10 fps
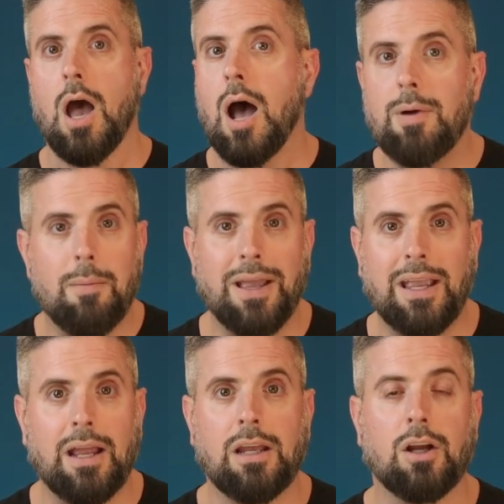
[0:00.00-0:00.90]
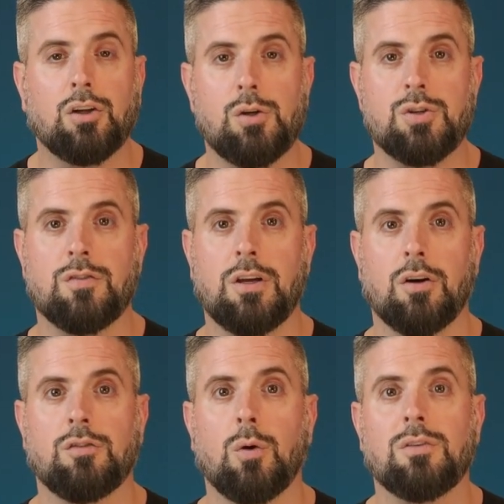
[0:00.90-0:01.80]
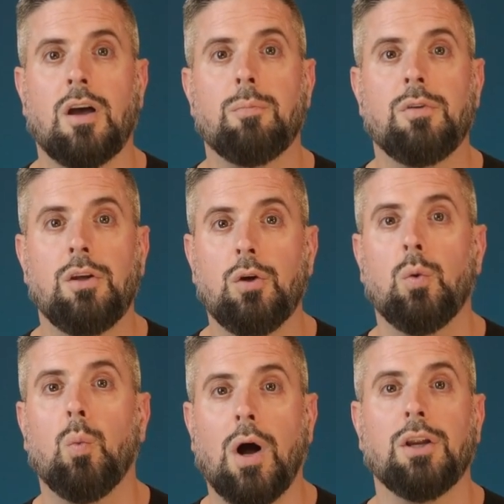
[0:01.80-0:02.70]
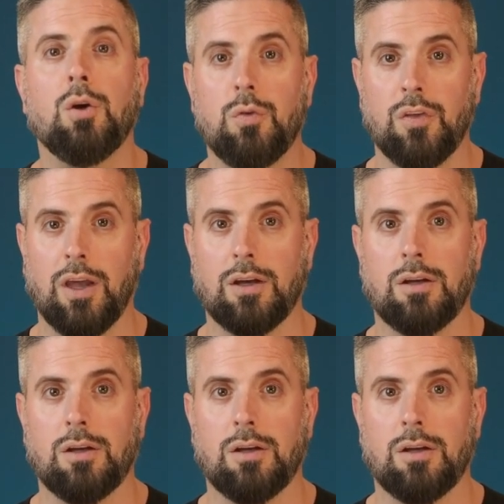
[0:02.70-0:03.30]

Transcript: I'm not making any conclusions here, so it's up to you what you think.